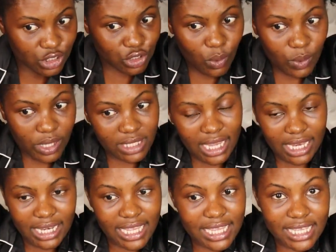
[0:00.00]
so it
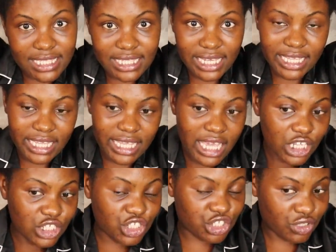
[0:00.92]
can easily
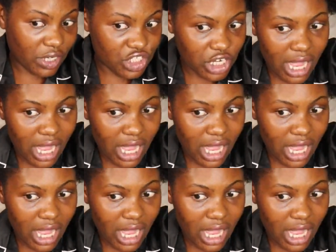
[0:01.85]
stretch